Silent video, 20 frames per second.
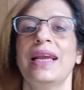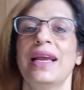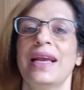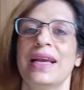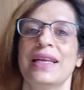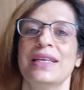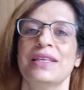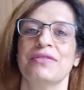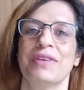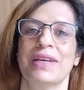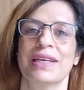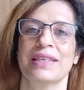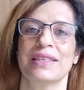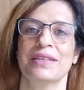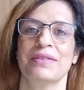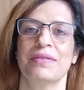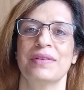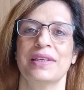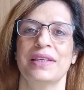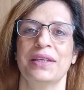and
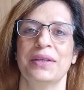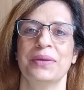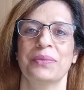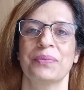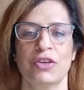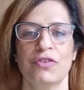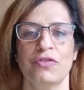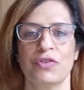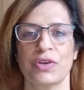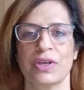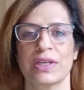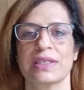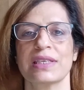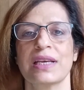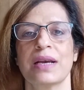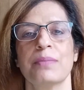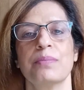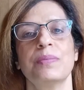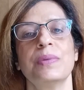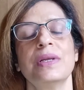effectively. For
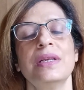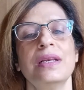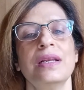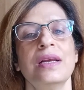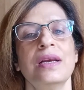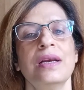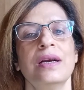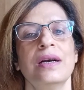example,